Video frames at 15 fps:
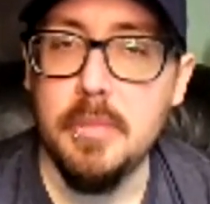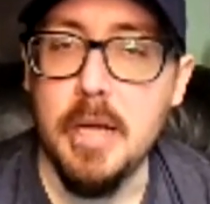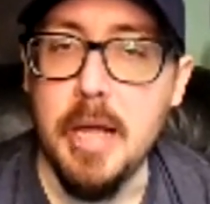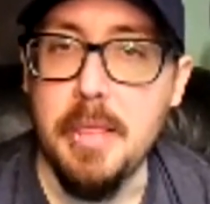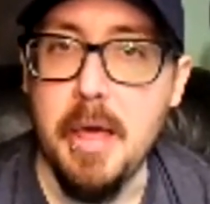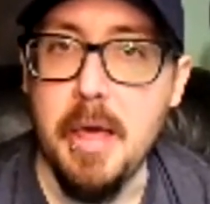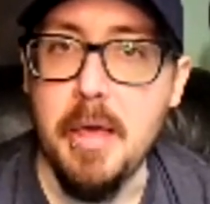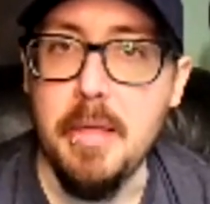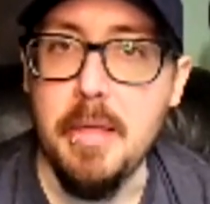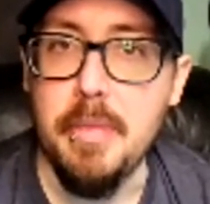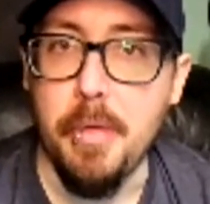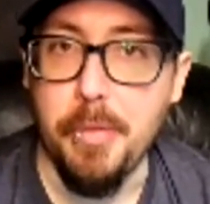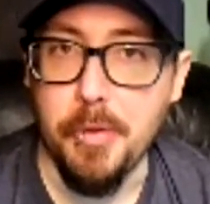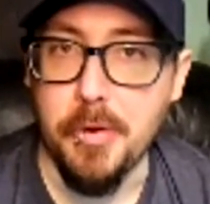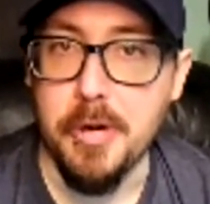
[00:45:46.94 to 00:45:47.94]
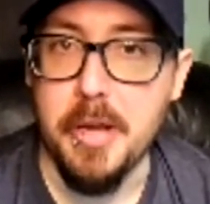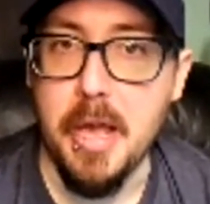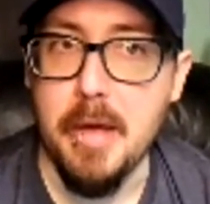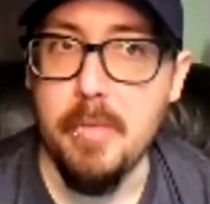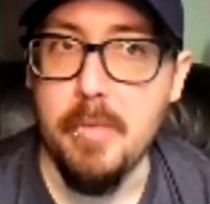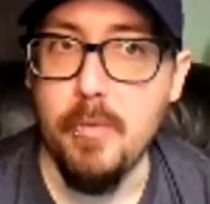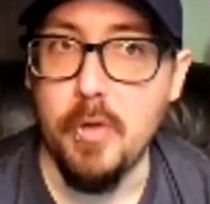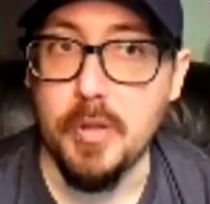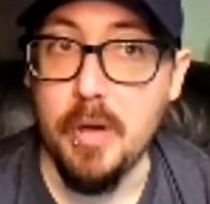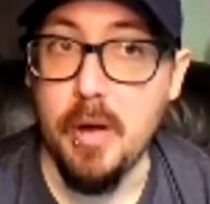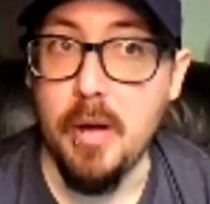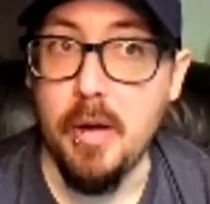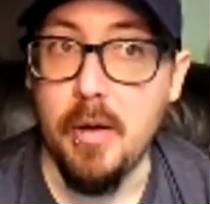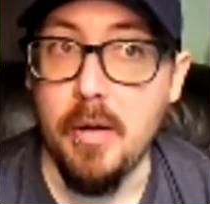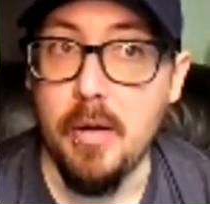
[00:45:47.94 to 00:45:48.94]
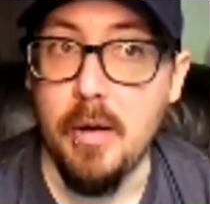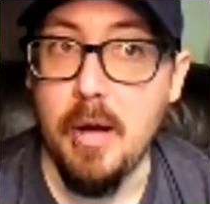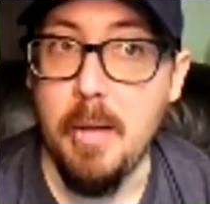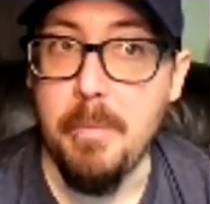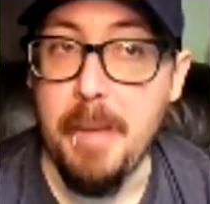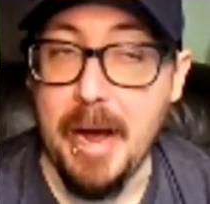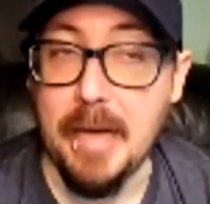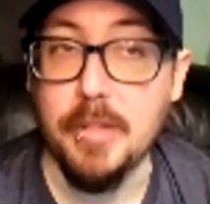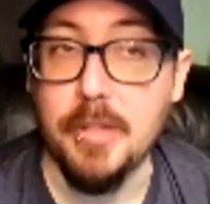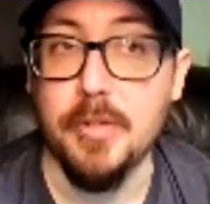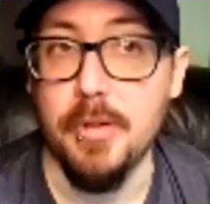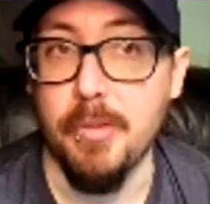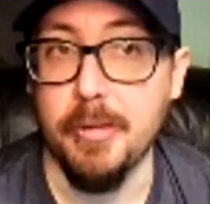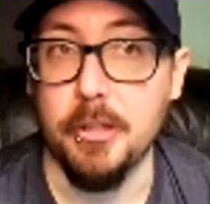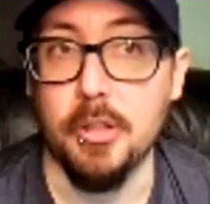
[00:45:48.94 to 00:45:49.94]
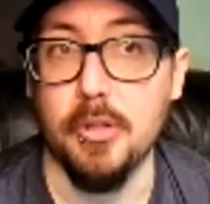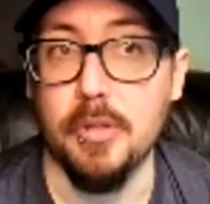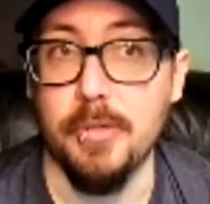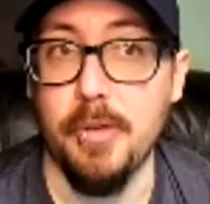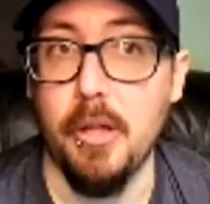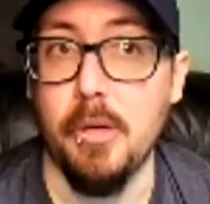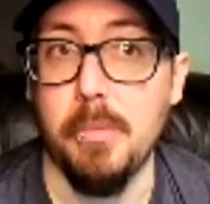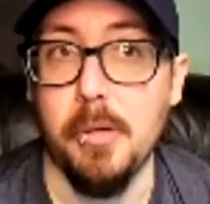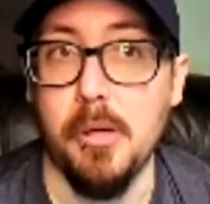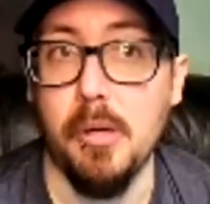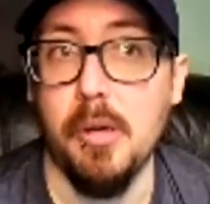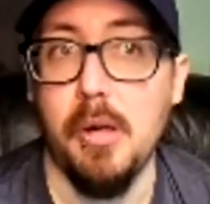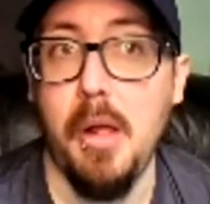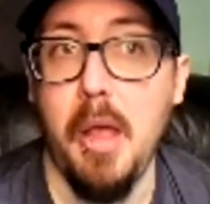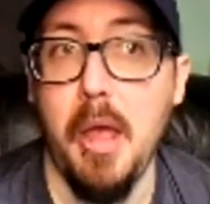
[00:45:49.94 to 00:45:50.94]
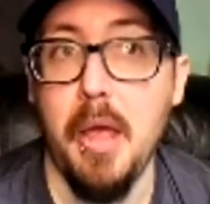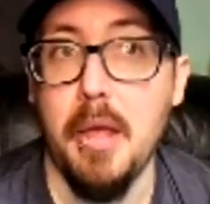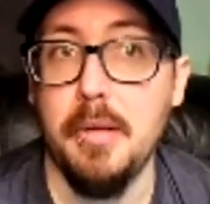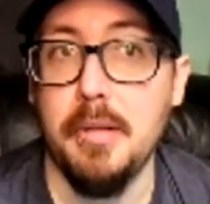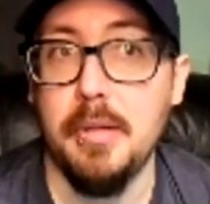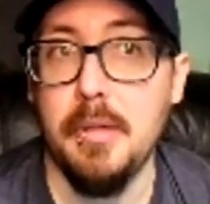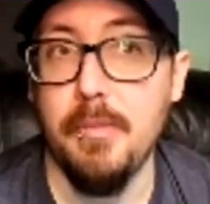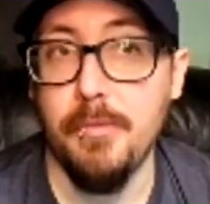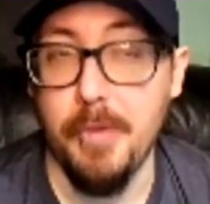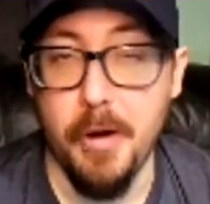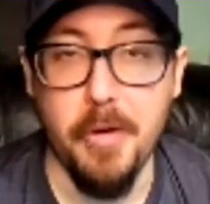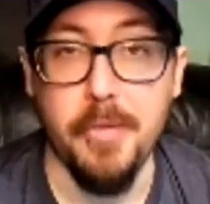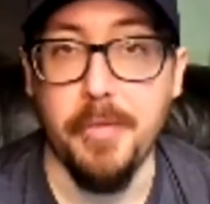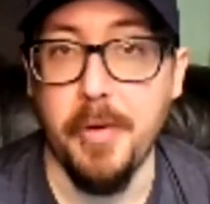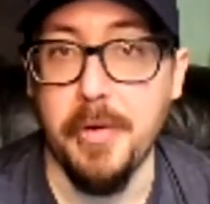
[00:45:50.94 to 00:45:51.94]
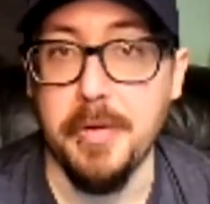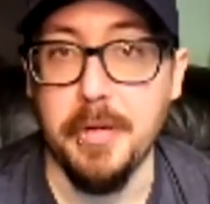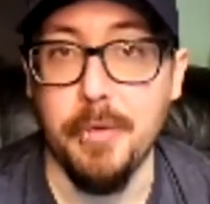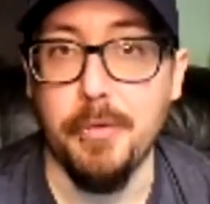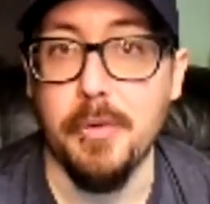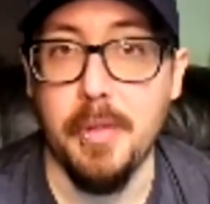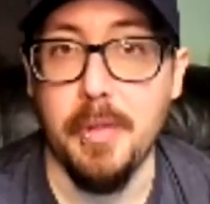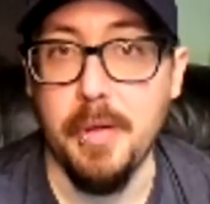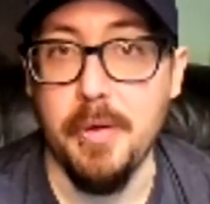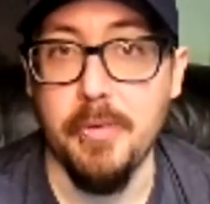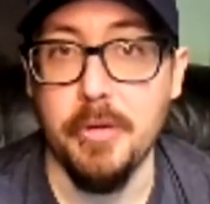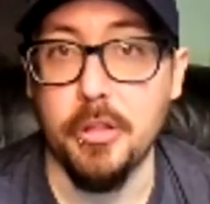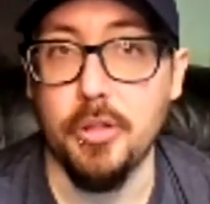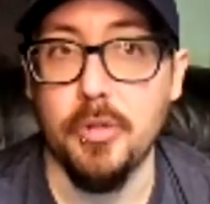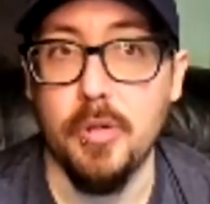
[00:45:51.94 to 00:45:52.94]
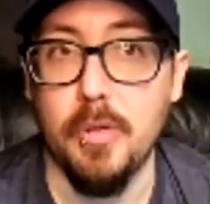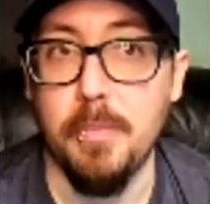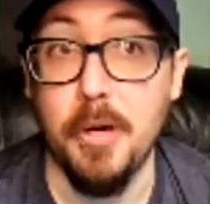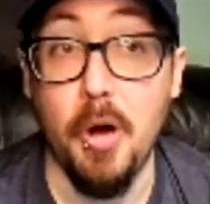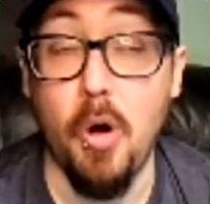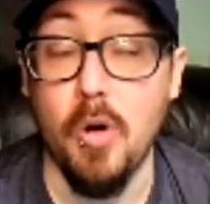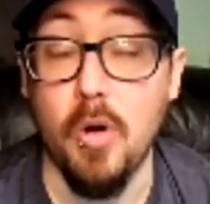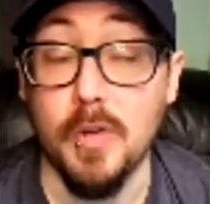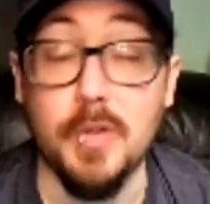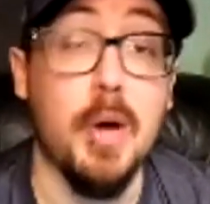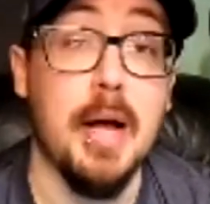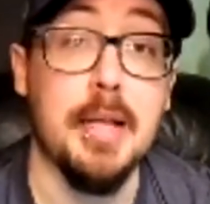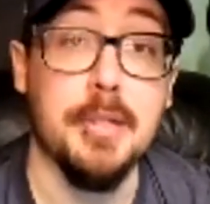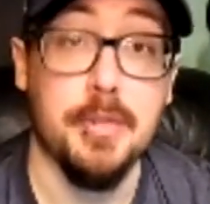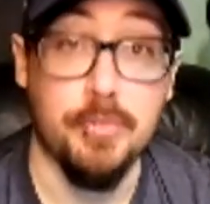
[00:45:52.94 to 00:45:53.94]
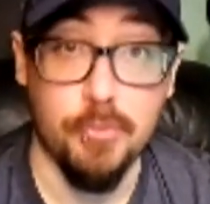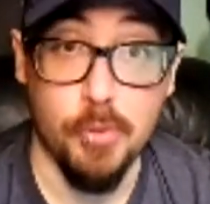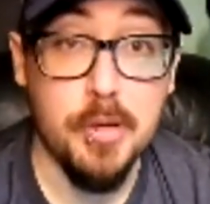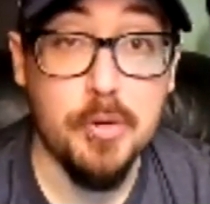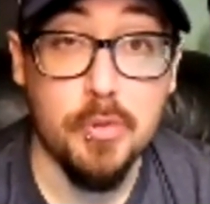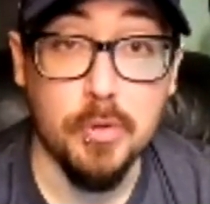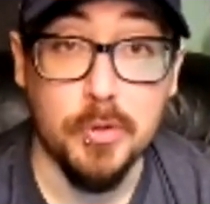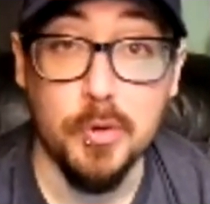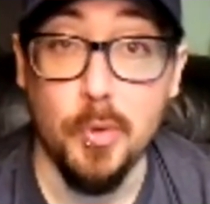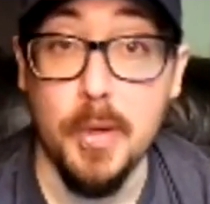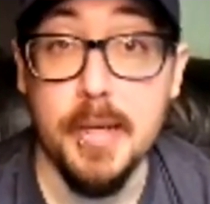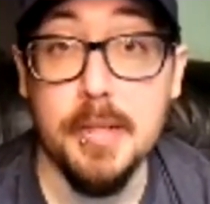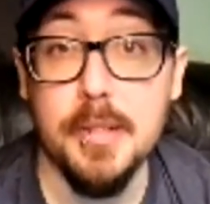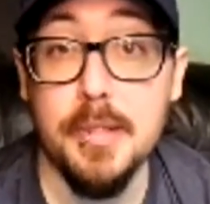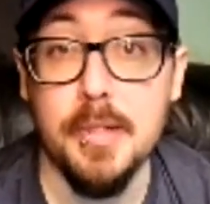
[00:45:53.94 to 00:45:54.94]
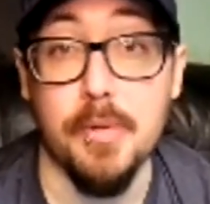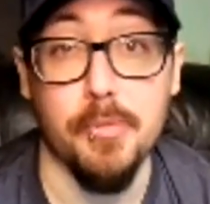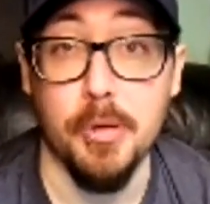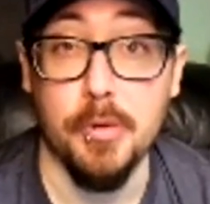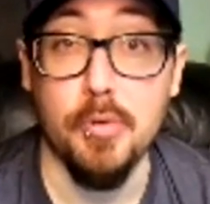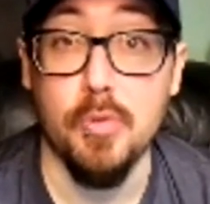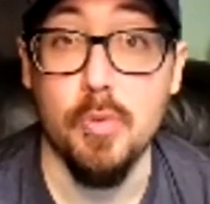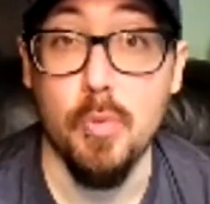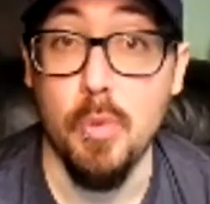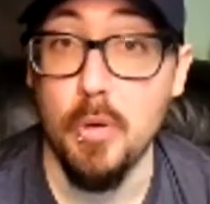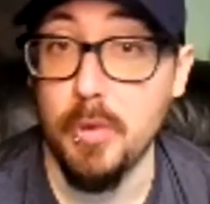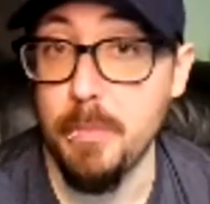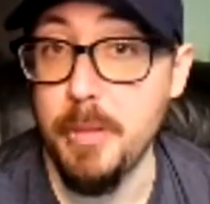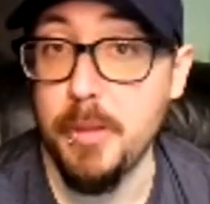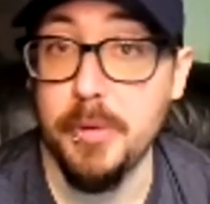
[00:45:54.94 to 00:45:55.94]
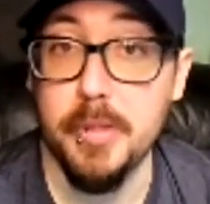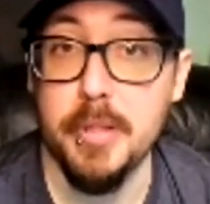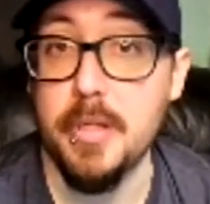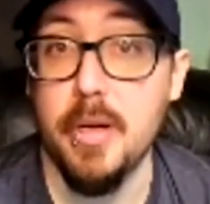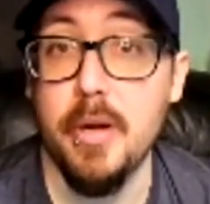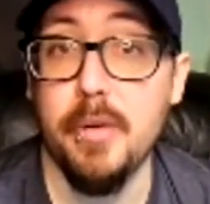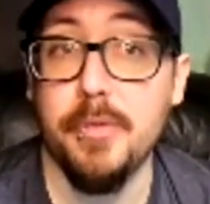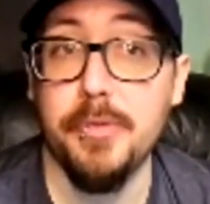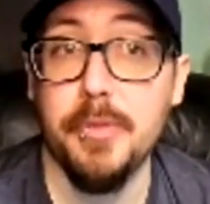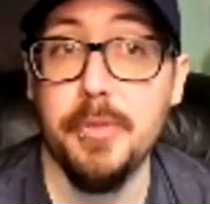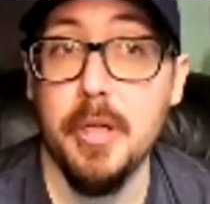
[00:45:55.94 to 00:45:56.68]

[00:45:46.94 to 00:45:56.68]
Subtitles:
And then the third game was back to the original developer and very, very different than the original, but also has really cool twists and really cool world building stuff.